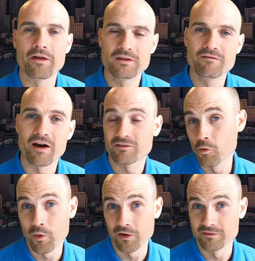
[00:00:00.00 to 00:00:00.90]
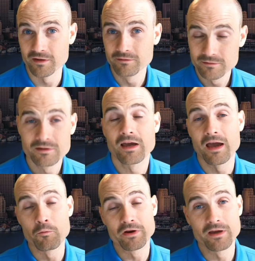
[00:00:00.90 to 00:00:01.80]
device compliancy,
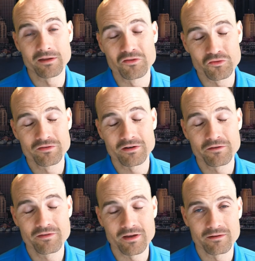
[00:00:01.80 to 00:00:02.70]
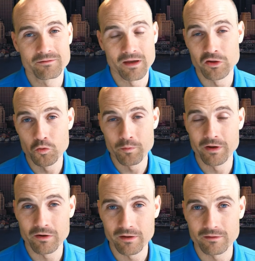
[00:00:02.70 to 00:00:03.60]
and we get a new certificate, and you will be
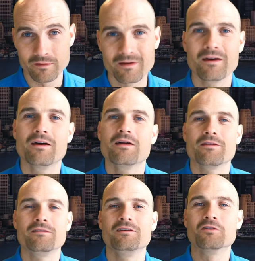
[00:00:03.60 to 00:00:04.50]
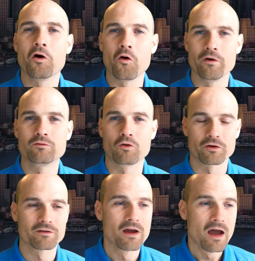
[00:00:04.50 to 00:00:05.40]
connected. This is how it
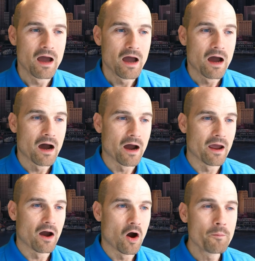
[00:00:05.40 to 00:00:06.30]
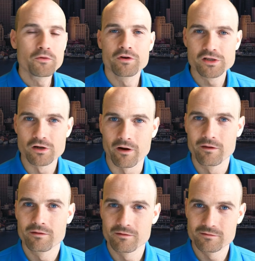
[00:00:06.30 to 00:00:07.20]
works. I hope you enjoy
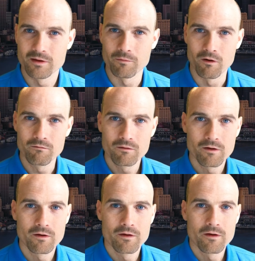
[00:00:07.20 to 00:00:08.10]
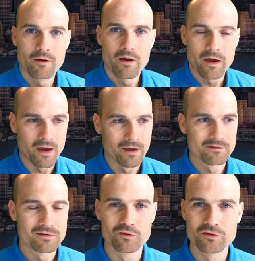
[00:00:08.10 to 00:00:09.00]
this demo and
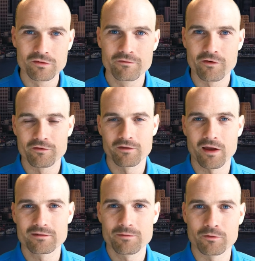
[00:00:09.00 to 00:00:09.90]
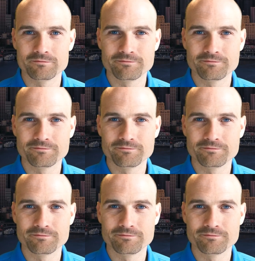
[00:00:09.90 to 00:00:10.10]
see you soon for the next demo.